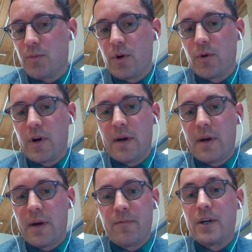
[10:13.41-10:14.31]
program,
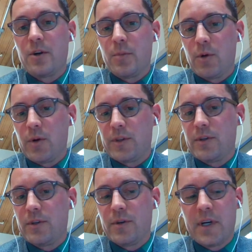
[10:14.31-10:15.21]
find out about what they're
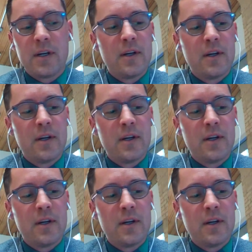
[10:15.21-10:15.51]
doing.